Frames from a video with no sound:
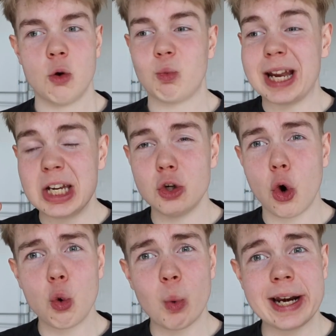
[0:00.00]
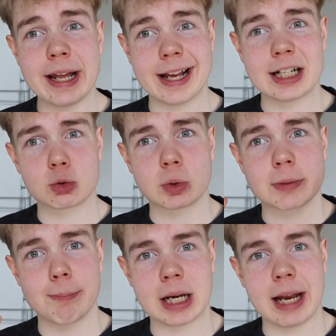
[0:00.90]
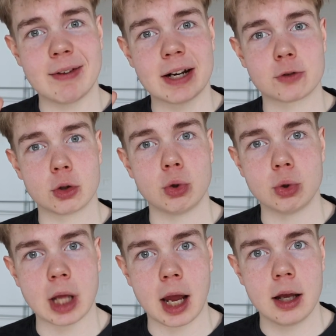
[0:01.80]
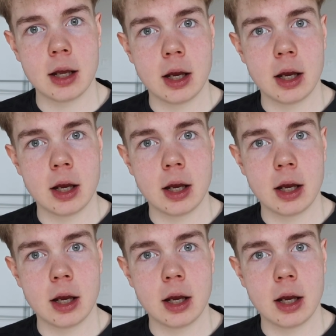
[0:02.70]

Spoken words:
when no one else was brave enough to do that.